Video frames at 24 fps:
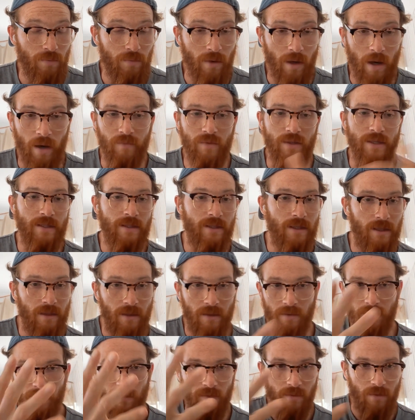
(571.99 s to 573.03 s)

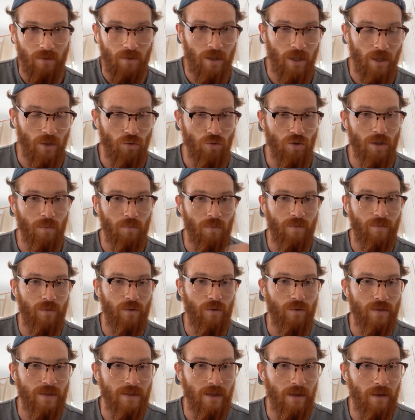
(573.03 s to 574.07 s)
Obviously, you can do some review
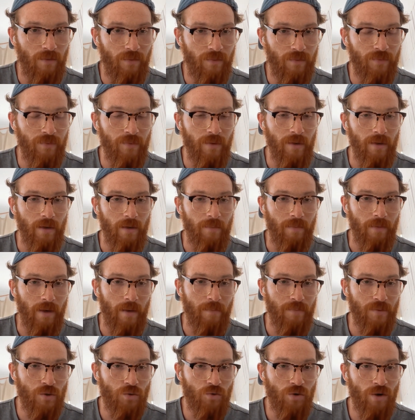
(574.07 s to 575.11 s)
yourself
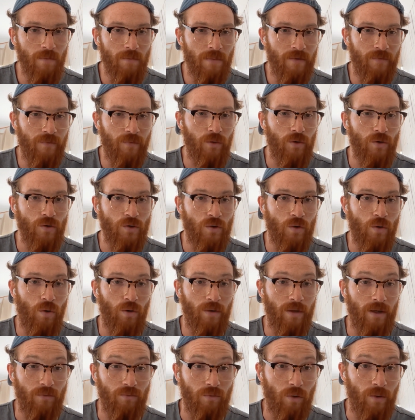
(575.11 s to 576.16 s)
upstream before the score
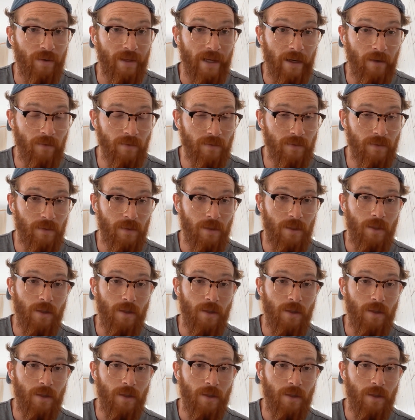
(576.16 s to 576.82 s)
are rolled out,